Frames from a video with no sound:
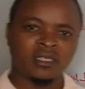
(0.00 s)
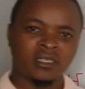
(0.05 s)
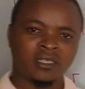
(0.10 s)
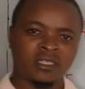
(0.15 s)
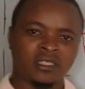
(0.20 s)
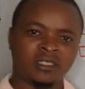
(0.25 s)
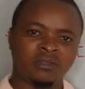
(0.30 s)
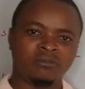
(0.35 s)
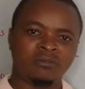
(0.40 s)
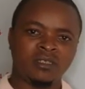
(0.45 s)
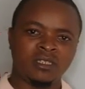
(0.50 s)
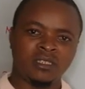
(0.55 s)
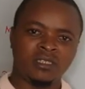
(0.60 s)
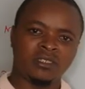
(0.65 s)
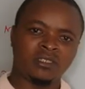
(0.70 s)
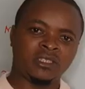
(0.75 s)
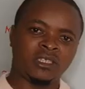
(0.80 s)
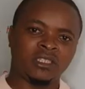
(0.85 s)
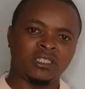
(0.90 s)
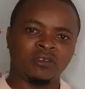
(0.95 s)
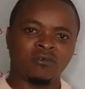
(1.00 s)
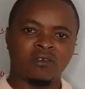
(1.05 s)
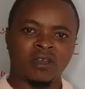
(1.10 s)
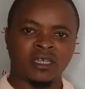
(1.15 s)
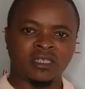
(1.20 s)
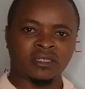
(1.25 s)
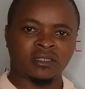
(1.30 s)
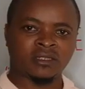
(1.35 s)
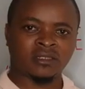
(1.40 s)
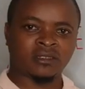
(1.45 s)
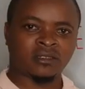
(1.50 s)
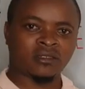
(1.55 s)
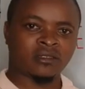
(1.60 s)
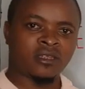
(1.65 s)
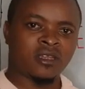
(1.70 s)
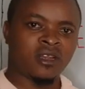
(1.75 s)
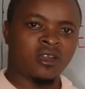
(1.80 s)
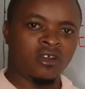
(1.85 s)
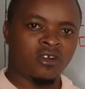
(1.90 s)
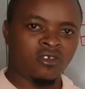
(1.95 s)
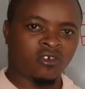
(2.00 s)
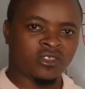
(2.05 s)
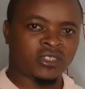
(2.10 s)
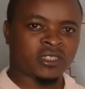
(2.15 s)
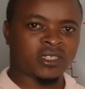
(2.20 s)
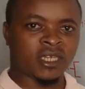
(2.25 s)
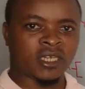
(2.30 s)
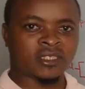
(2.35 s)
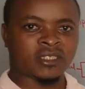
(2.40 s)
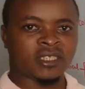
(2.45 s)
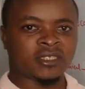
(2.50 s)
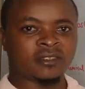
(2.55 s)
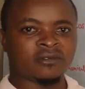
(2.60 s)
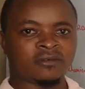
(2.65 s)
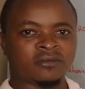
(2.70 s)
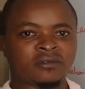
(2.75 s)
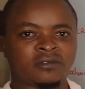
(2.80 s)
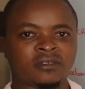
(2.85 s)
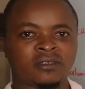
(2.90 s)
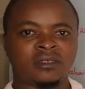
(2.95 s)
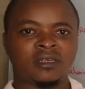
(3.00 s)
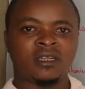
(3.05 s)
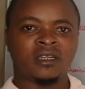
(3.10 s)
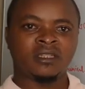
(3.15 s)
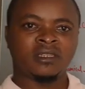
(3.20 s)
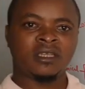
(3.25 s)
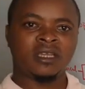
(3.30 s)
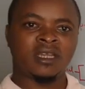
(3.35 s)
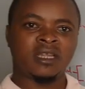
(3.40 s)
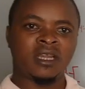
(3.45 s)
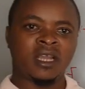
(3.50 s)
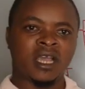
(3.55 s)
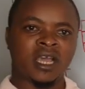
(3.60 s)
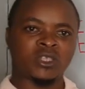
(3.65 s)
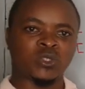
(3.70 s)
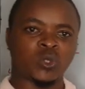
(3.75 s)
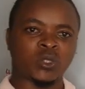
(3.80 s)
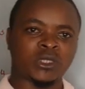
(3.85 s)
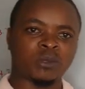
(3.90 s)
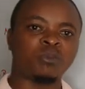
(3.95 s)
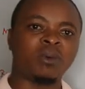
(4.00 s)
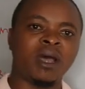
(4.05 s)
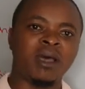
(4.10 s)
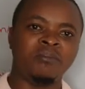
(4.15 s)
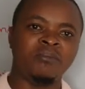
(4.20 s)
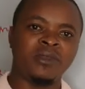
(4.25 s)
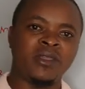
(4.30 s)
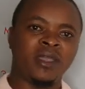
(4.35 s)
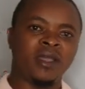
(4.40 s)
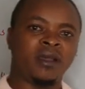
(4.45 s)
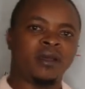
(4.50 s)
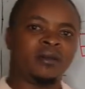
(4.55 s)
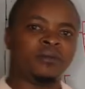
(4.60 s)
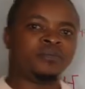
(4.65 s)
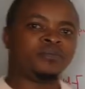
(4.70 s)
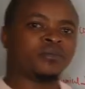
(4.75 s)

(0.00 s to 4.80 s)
it means it was not successful. Then azoospermia